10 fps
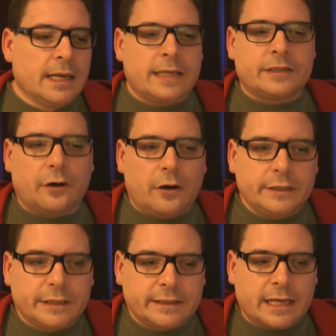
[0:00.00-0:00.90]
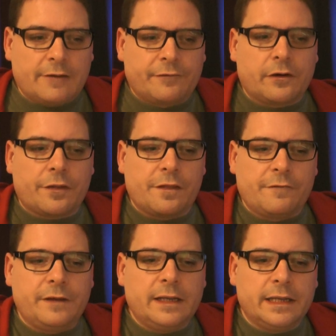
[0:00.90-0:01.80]
as an audience, I've got the
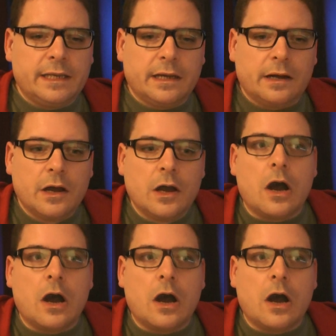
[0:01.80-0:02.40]
feeling here,